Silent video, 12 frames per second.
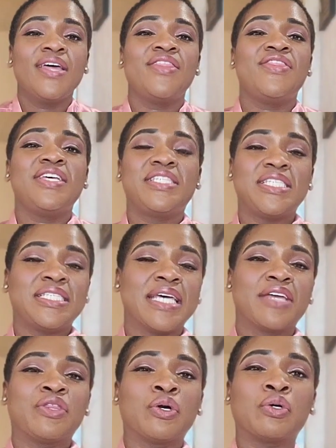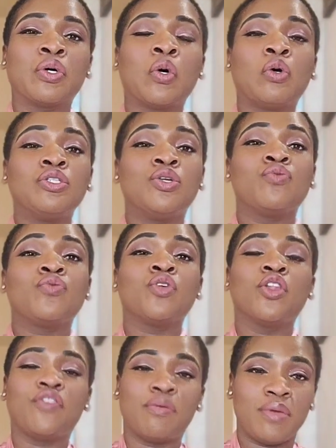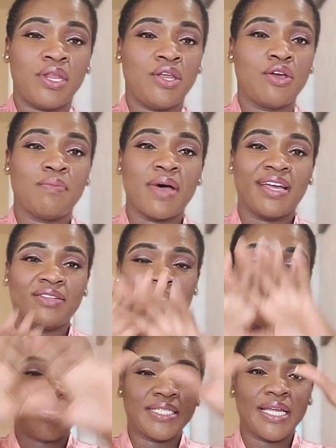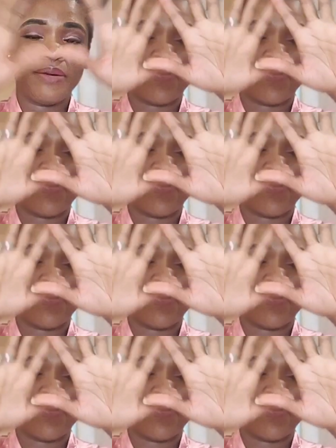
This is like the golden rule of the mid-year mindset.